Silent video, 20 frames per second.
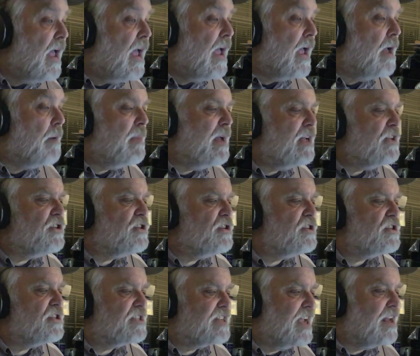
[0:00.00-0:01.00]
Imagine
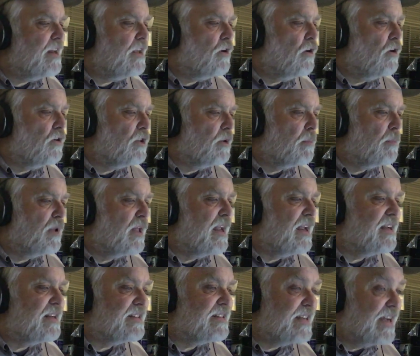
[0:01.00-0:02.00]
standing on the
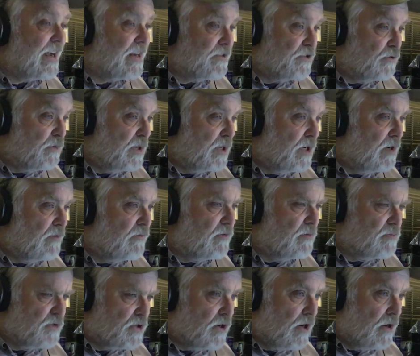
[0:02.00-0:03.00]
planet Tatooine from
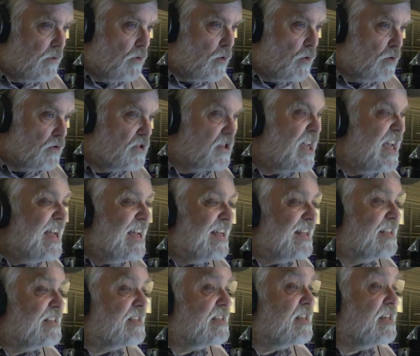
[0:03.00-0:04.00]
Star Wars
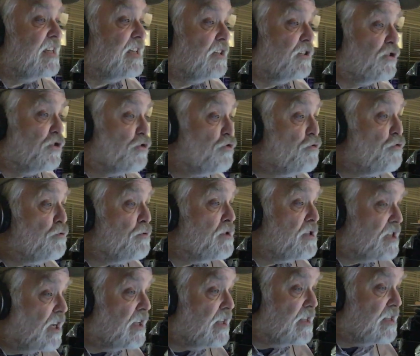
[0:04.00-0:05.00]
and seeing two
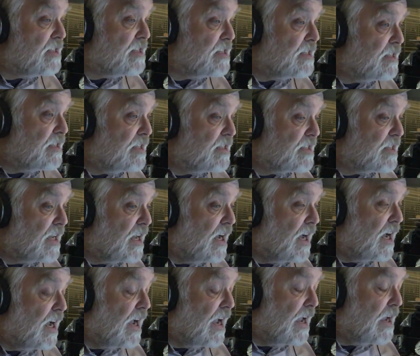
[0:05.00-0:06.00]
suns in the
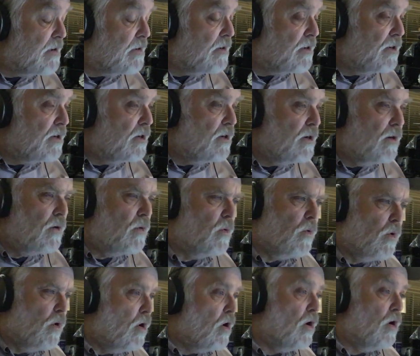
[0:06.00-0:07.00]
sky.
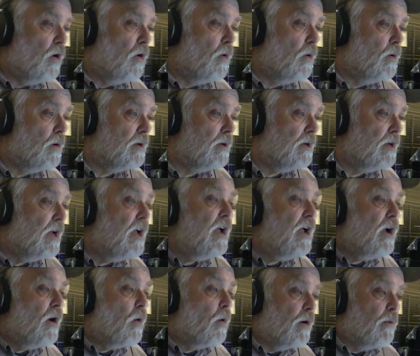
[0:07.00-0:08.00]
Whoa!
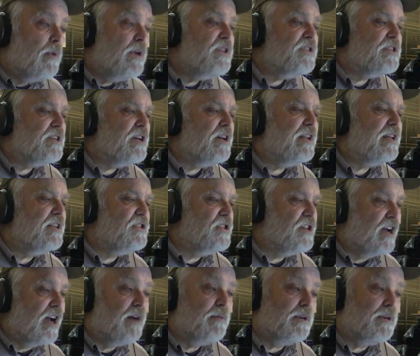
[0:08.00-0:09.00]
When we study
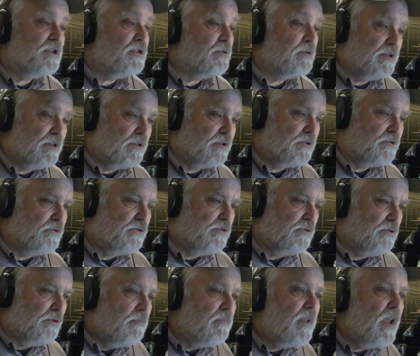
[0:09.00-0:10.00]
geometry in
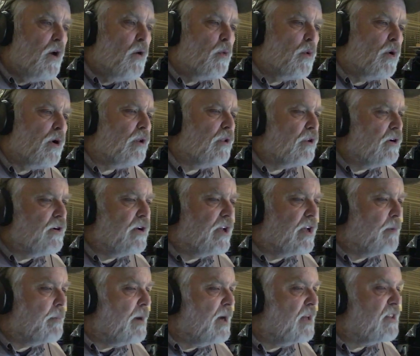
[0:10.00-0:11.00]
school, we're learning
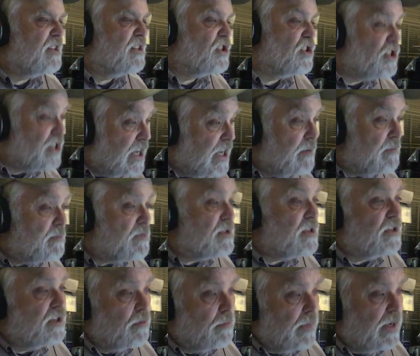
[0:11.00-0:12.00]
about the shapes and
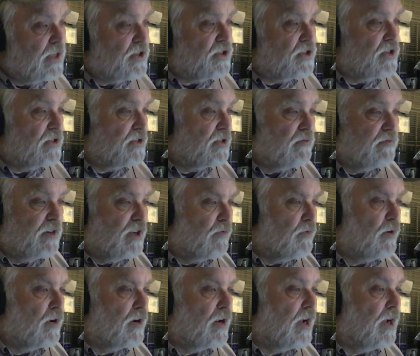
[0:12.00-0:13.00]
dimensions of
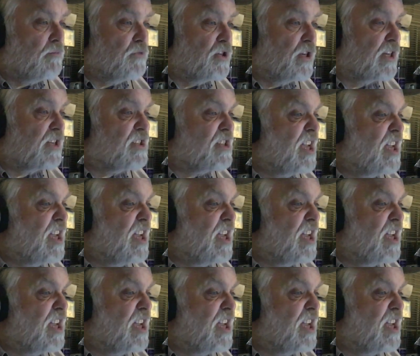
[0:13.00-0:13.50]
different objects,